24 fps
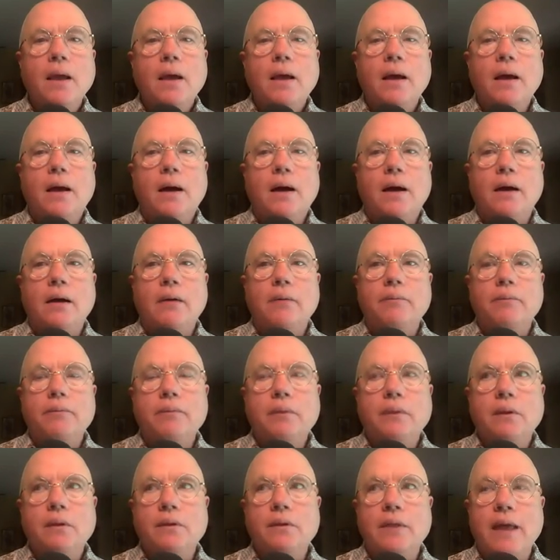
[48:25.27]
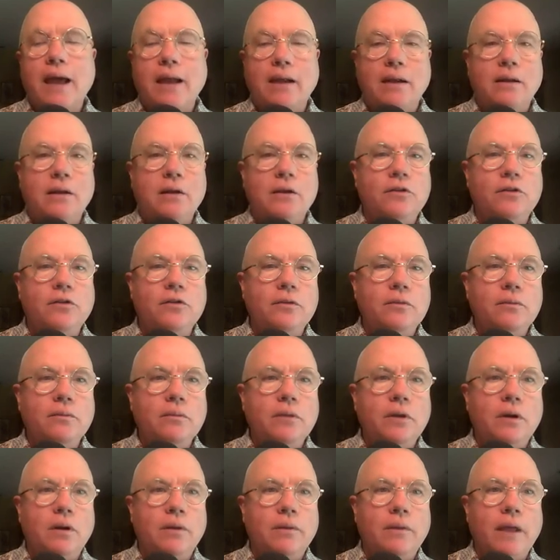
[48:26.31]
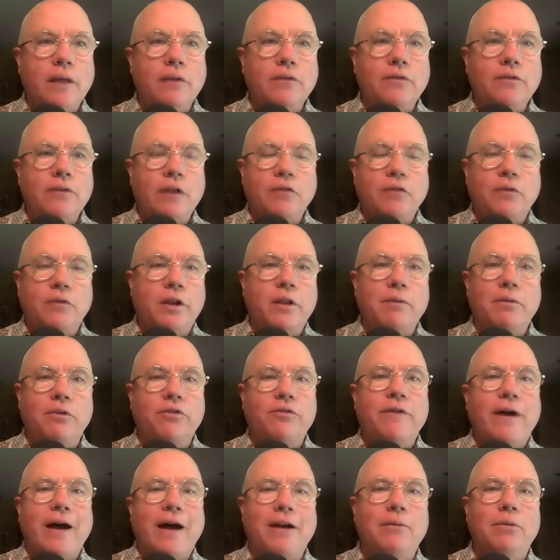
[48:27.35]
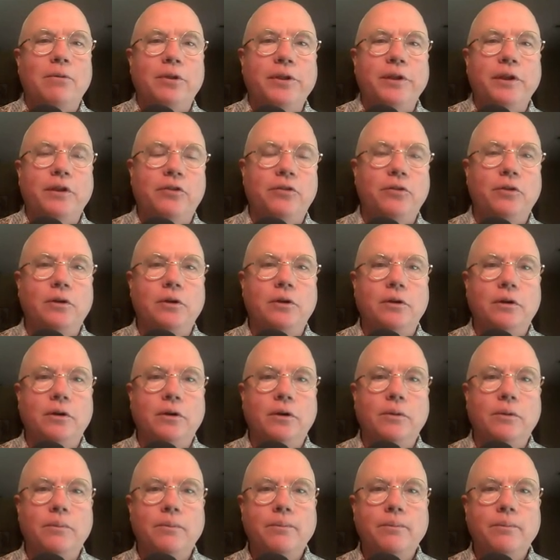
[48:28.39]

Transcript: That is, that's one of the most valuable things you can do.